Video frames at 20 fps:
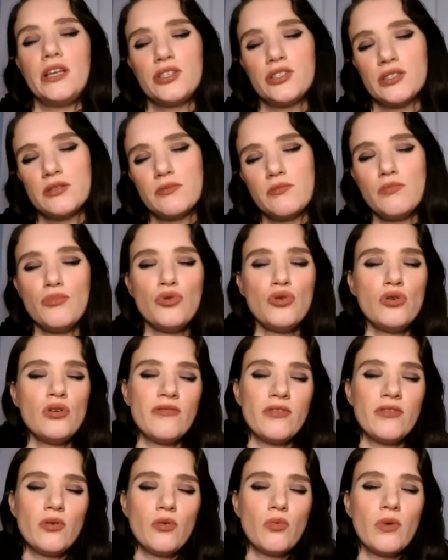just move
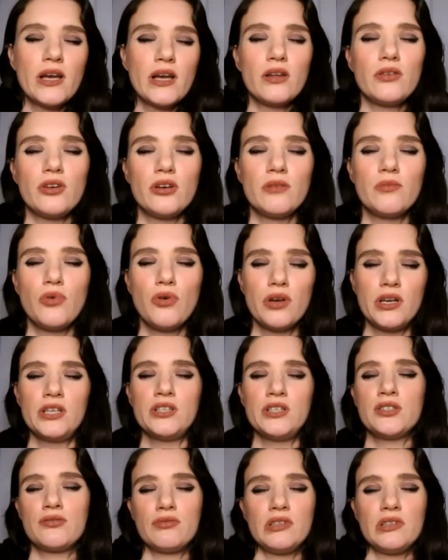and wiggle your body,
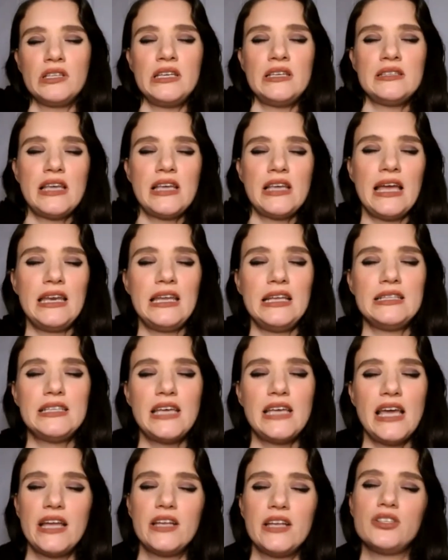just release any
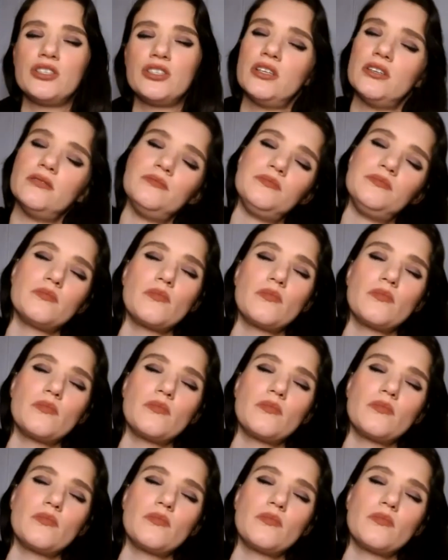tension.